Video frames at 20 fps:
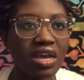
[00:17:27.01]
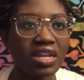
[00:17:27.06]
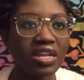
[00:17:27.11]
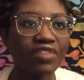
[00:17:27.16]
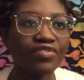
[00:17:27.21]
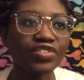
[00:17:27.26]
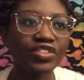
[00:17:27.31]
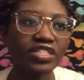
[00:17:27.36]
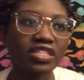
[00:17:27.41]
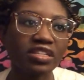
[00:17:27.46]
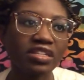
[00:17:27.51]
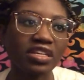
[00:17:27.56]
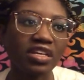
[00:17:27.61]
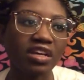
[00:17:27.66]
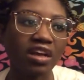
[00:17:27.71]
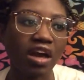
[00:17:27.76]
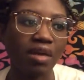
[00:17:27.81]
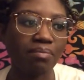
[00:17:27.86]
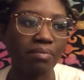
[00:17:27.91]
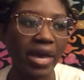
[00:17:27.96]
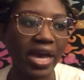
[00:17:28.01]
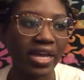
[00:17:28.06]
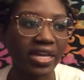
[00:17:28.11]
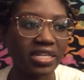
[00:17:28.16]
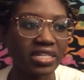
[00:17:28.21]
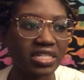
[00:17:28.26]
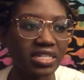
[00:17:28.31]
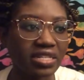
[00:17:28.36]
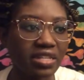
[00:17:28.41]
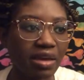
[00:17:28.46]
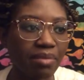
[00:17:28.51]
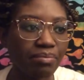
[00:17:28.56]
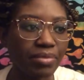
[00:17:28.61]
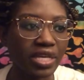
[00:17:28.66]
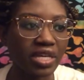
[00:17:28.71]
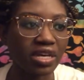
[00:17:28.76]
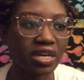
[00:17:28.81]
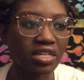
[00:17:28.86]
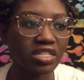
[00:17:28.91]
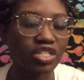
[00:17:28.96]
I've recently gotten back into them
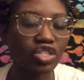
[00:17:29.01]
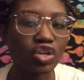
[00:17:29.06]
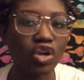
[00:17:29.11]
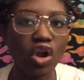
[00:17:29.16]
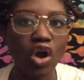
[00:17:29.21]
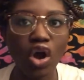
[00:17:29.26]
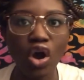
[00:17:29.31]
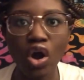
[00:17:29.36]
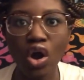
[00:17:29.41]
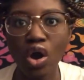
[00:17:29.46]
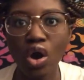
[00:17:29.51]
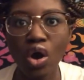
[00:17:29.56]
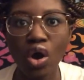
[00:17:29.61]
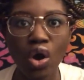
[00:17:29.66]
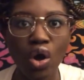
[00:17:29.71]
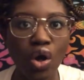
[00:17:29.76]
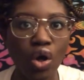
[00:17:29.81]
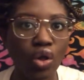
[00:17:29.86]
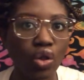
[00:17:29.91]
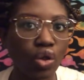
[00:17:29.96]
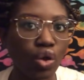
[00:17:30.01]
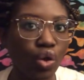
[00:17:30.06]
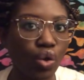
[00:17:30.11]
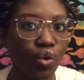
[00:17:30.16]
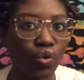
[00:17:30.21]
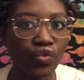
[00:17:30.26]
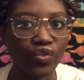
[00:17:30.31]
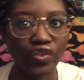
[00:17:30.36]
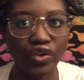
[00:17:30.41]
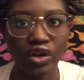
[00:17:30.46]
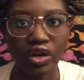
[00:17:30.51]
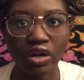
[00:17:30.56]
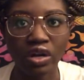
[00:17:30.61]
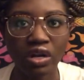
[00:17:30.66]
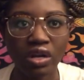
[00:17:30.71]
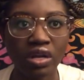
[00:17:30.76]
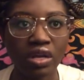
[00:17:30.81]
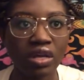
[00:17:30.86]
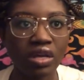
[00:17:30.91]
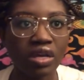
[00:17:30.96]
because they're all over